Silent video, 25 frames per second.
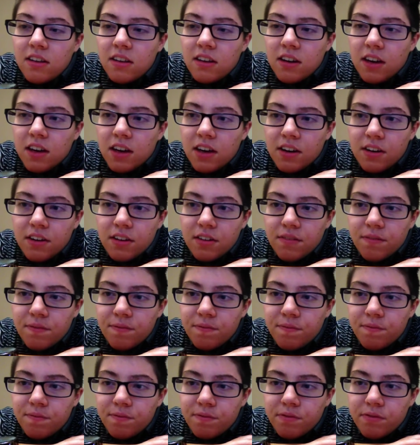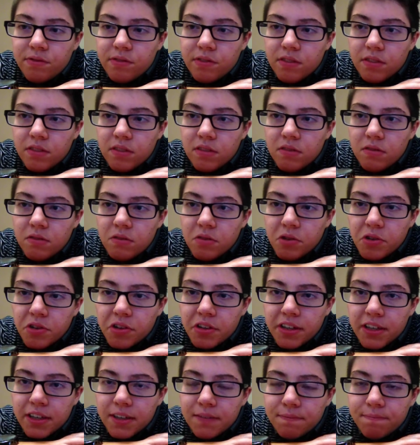I don't know. We'll
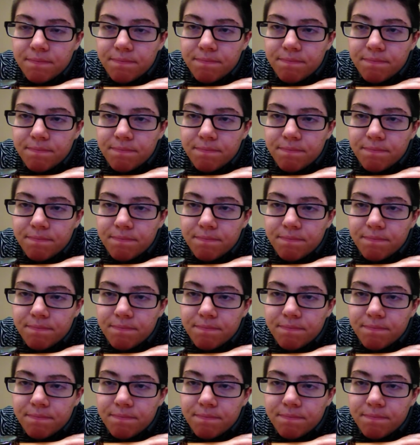see.